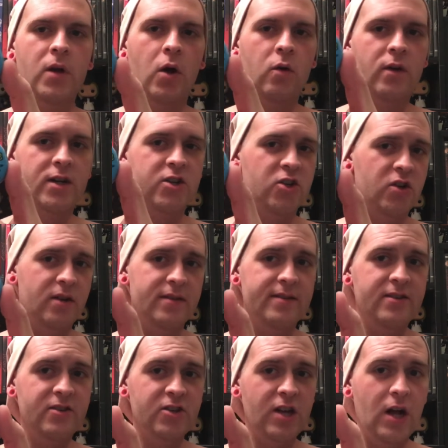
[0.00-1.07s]
original
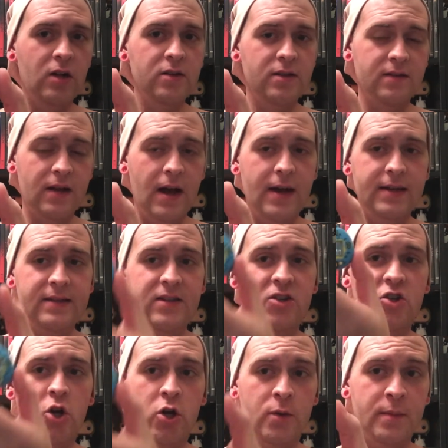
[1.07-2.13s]
shell designs and
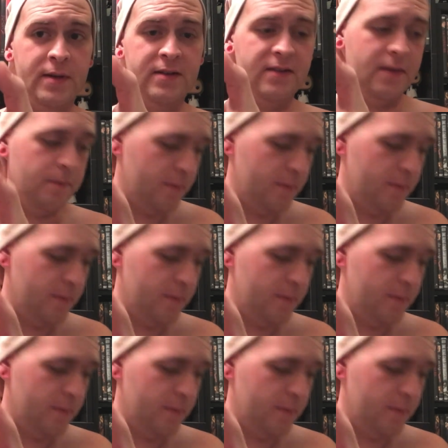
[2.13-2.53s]
turned them into the